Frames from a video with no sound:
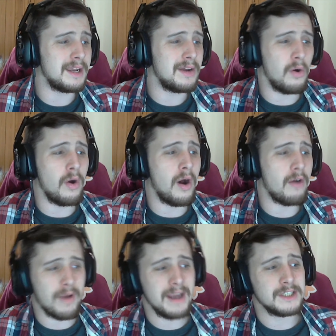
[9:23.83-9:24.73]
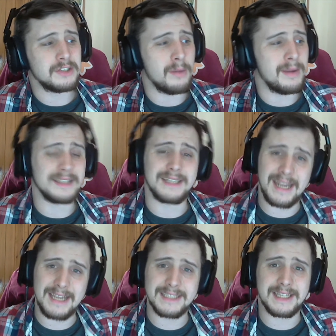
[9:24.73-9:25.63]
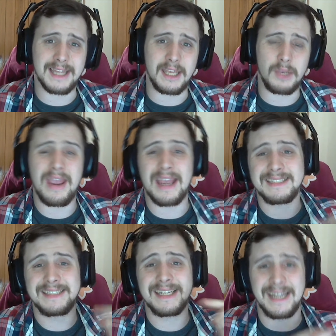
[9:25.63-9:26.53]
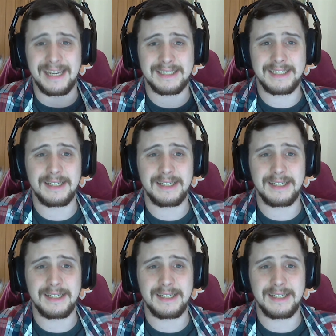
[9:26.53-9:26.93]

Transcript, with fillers: or a horrid comment, is an easy thing. You hit delete.